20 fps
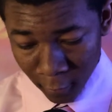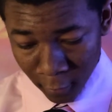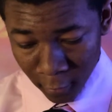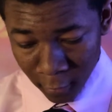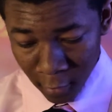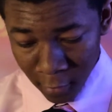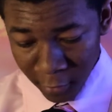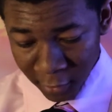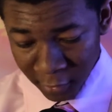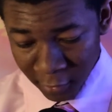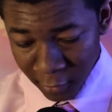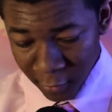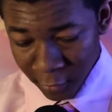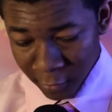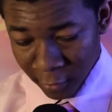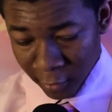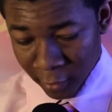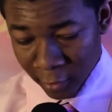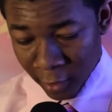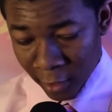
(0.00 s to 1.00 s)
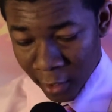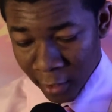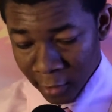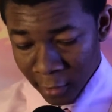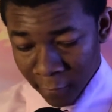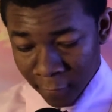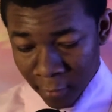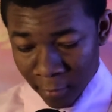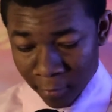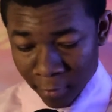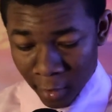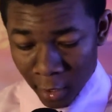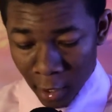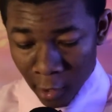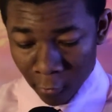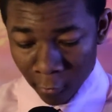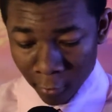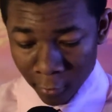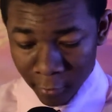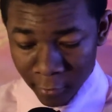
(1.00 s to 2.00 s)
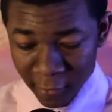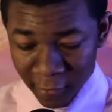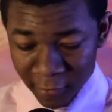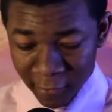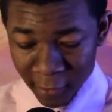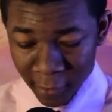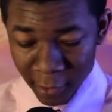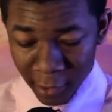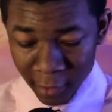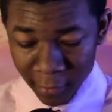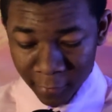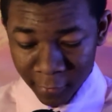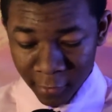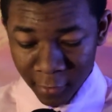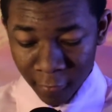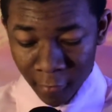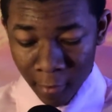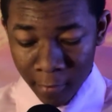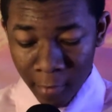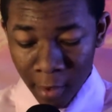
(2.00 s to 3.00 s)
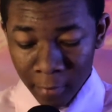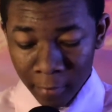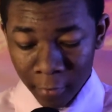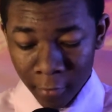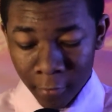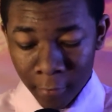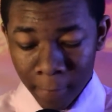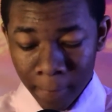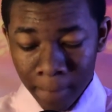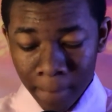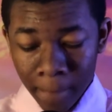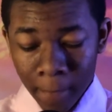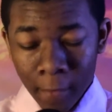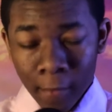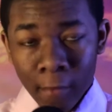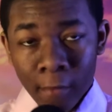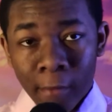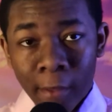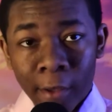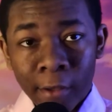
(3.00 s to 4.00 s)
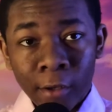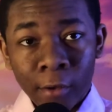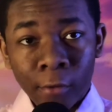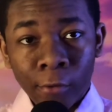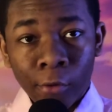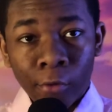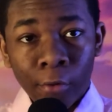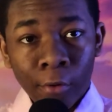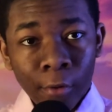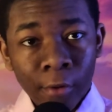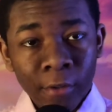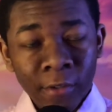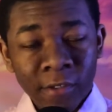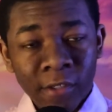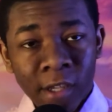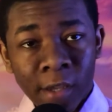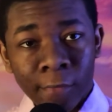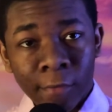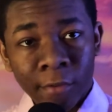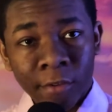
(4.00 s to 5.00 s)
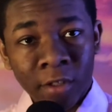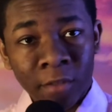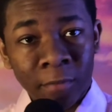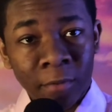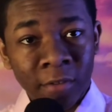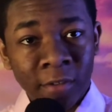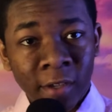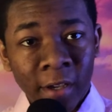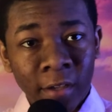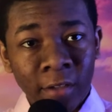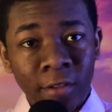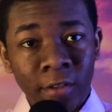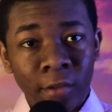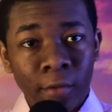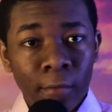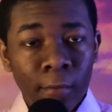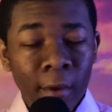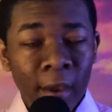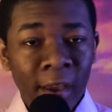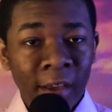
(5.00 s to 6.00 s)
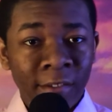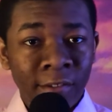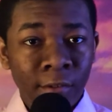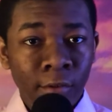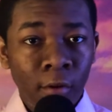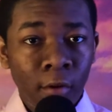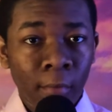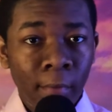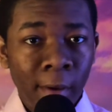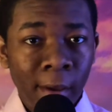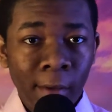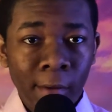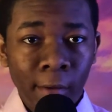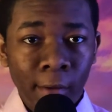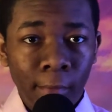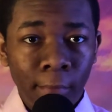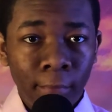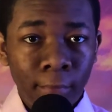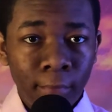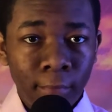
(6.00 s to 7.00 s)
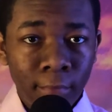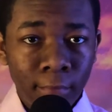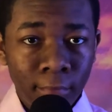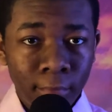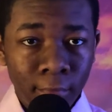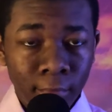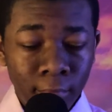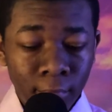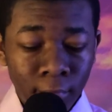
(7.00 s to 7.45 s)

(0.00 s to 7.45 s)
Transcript: You must use your God-given power in these times to remember that your Lord and Savior shall protect you as you obey him.